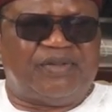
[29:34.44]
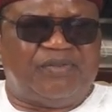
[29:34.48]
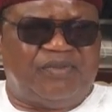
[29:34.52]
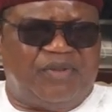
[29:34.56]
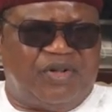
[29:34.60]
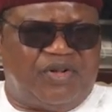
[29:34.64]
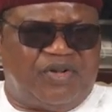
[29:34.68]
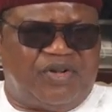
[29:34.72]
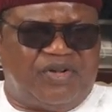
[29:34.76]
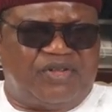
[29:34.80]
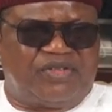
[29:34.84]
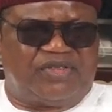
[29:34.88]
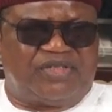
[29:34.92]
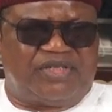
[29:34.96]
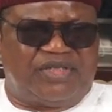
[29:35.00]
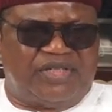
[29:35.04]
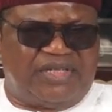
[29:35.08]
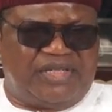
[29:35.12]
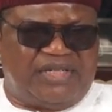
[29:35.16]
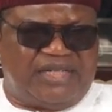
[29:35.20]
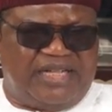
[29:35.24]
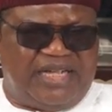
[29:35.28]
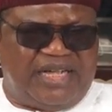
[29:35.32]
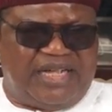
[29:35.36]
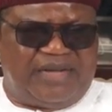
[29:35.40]
Because
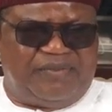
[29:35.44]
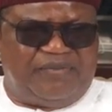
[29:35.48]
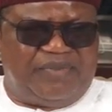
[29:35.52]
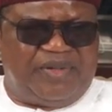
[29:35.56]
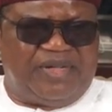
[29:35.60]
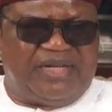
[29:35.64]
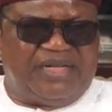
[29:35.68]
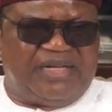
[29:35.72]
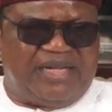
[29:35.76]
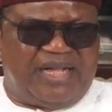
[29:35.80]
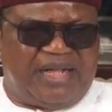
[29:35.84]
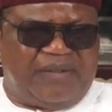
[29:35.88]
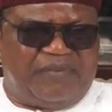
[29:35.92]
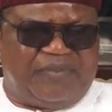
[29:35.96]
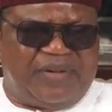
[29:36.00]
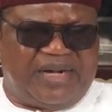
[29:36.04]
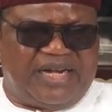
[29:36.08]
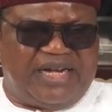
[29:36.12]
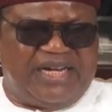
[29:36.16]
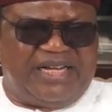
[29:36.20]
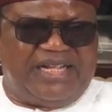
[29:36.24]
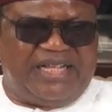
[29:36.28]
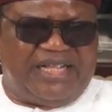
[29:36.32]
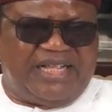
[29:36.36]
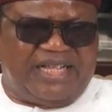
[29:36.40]
there had been
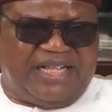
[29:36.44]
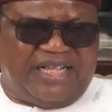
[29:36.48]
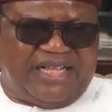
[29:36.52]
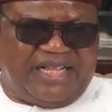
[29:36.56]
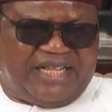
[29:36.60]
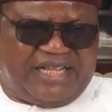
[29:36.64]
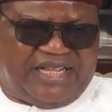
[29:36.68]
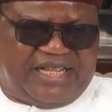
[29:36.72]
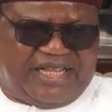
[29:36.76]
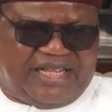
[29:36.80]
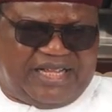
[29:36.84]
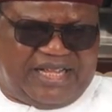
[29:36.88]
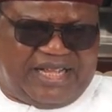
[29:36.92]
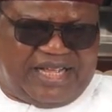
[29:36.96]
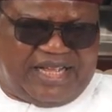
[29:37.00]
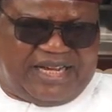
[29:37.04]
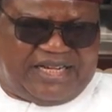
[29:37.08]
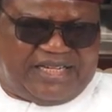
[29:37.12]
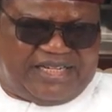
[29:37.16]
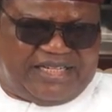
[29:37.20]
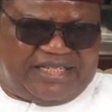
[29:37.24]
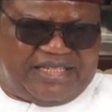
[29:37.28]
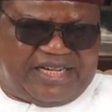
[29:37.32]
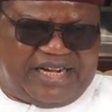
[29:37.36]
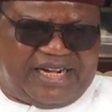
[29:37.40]
apparently
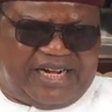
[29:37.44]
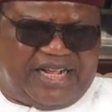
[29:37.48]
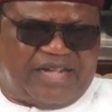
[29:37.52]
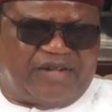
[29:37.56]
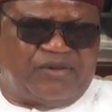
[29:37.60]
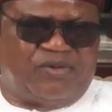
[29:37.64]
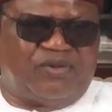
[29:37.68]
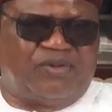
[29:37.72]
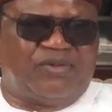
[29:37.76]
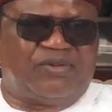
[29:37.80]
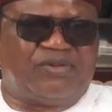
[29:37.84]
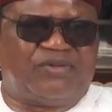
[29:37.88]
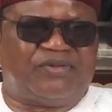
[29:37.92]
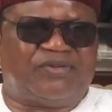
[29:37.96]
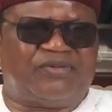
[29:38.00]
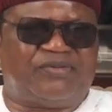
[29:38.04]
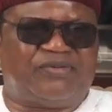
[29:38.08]
an internal coup.